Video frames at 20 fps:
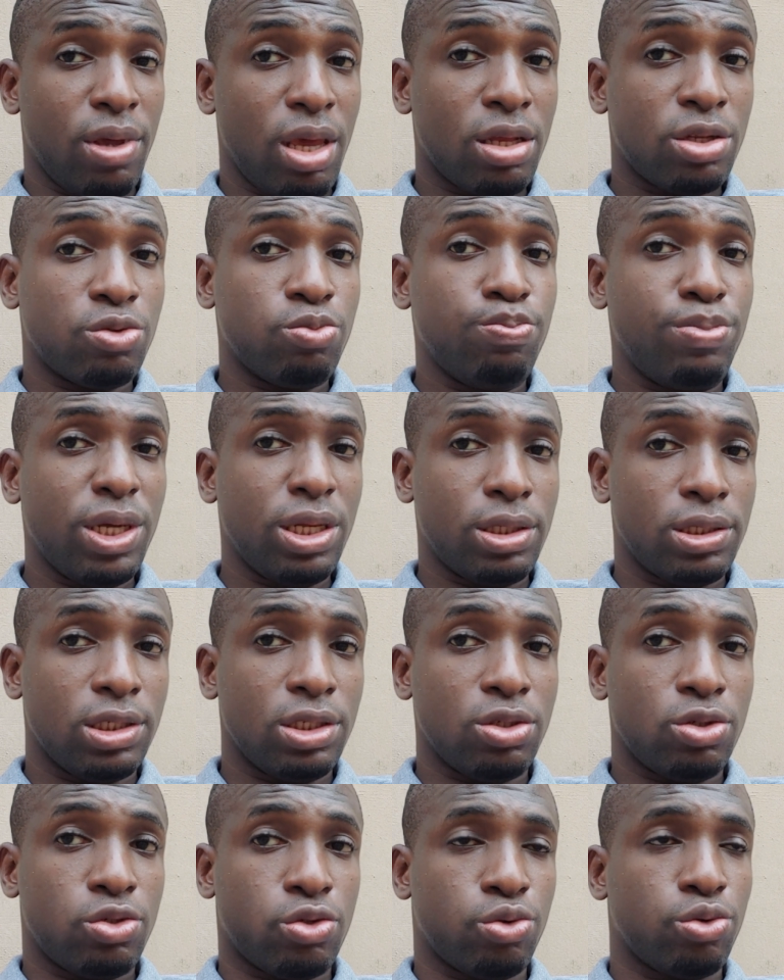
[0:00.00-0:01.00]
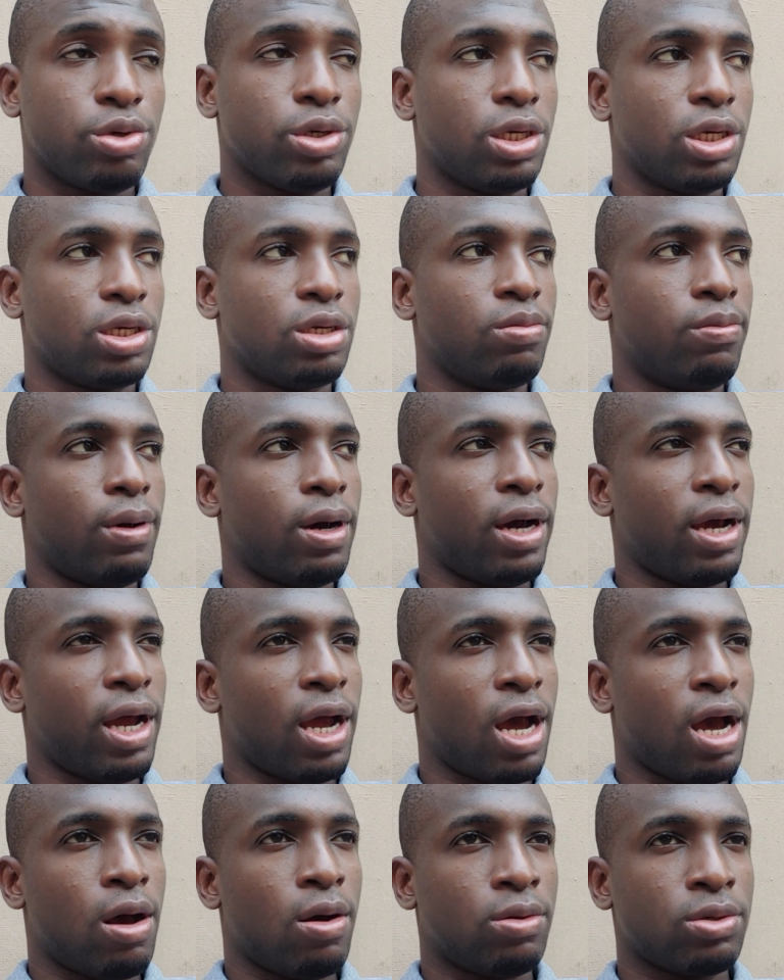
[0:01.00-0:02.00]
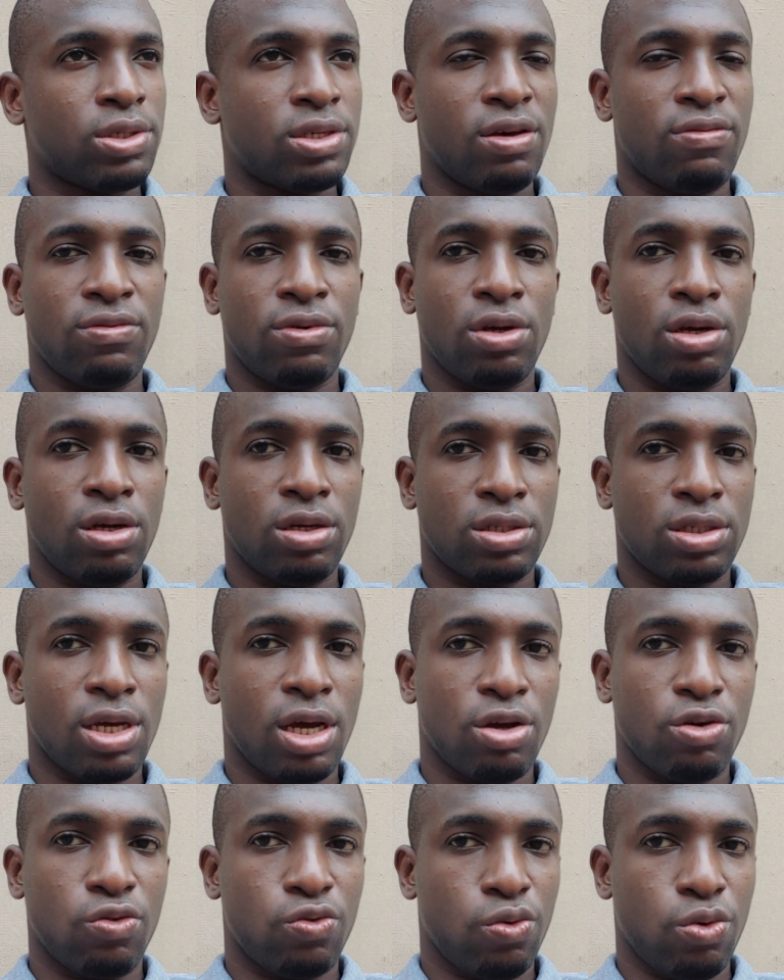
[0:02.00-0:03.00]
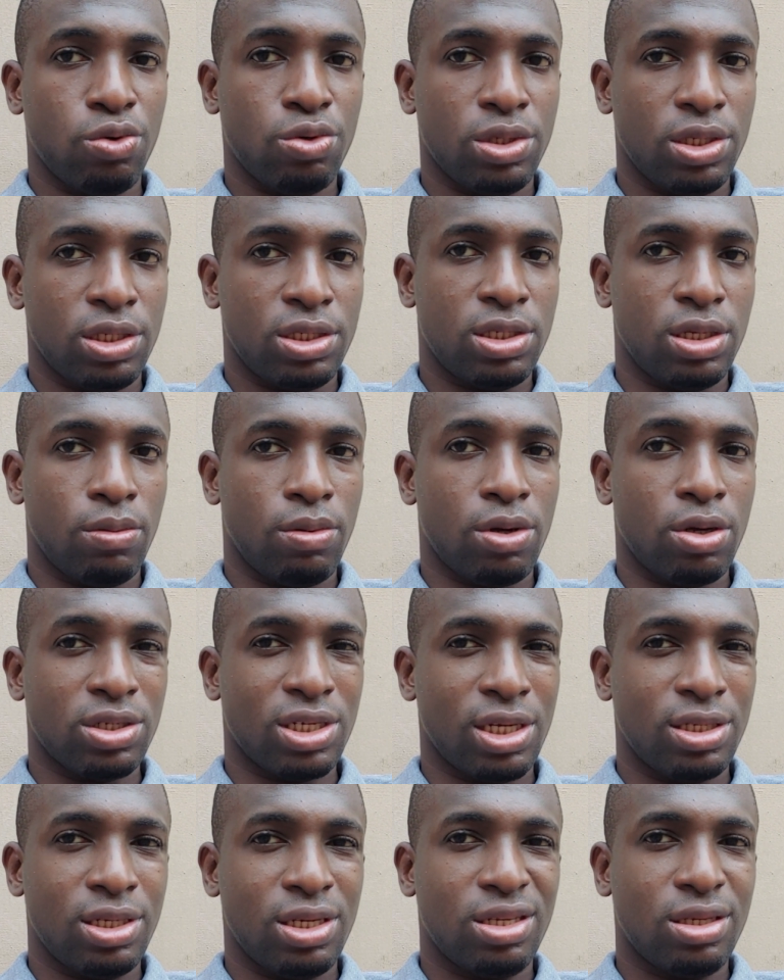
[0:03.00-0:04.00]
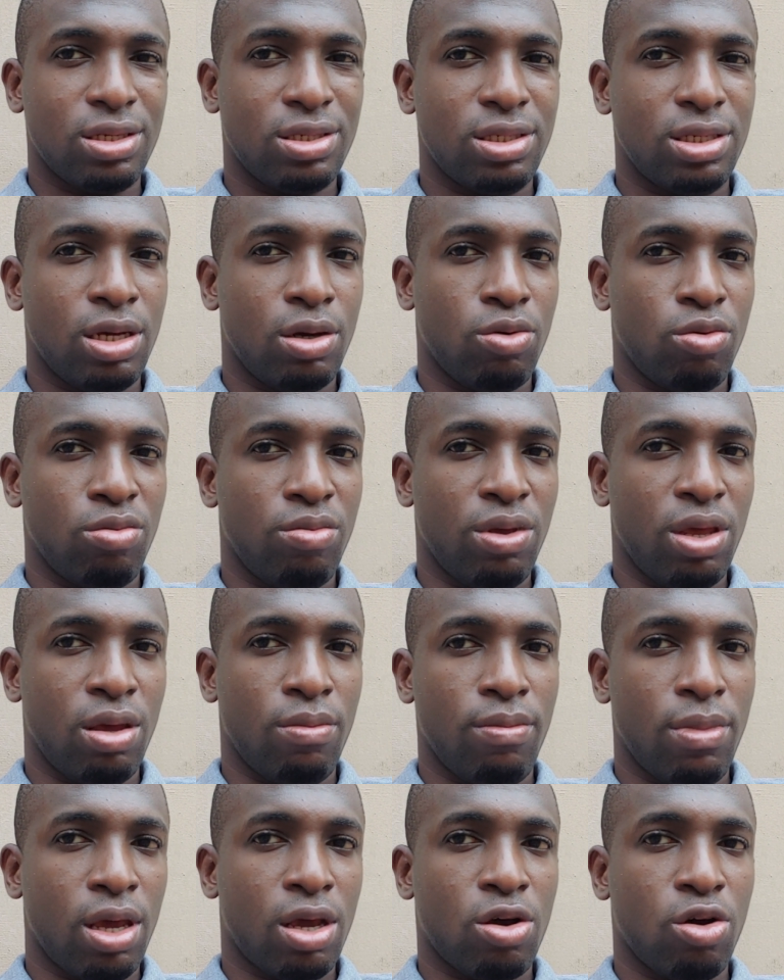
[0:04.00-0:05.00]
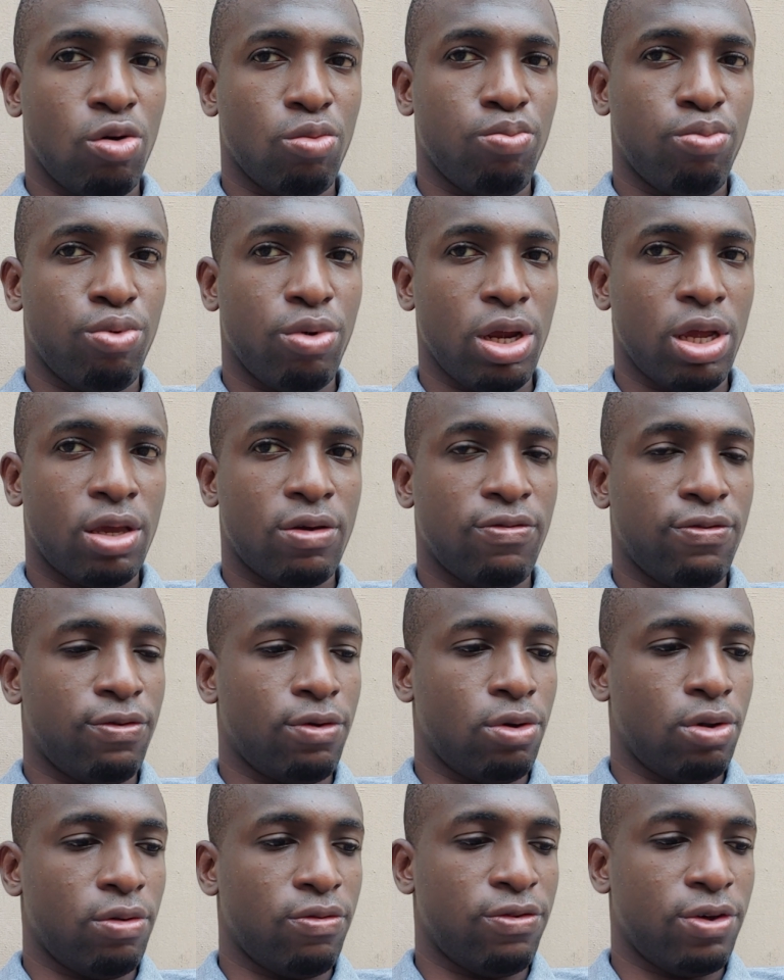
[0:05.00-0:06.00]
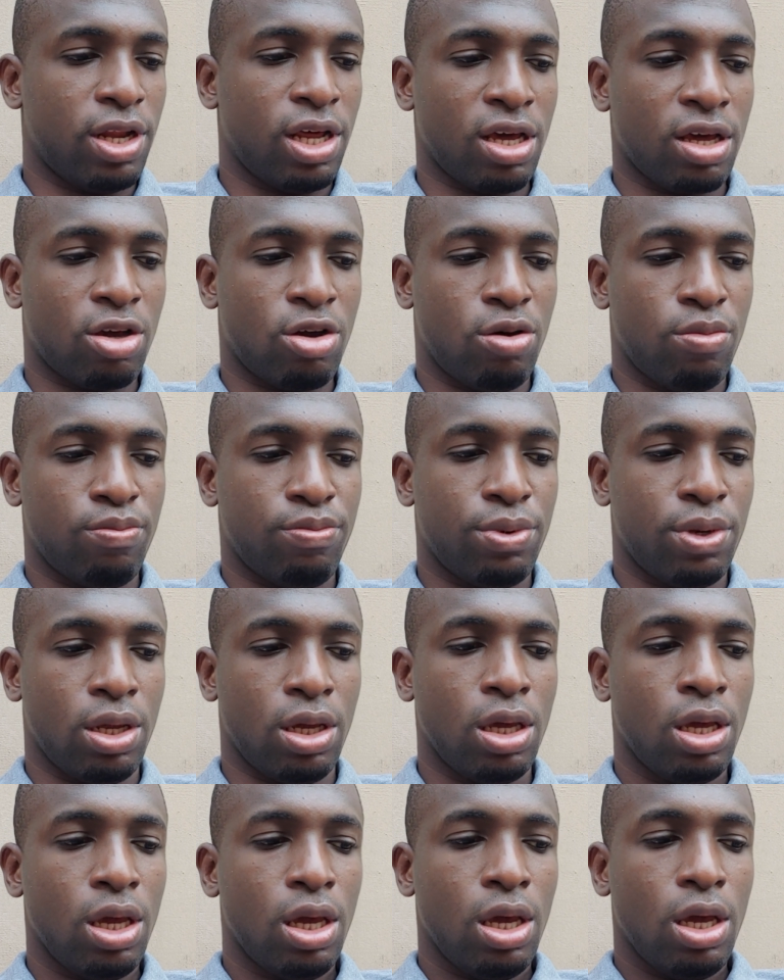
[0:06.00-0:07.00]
a bit intrigued by how 7Hz can grow this year, because I think this year will be a make or break for that company.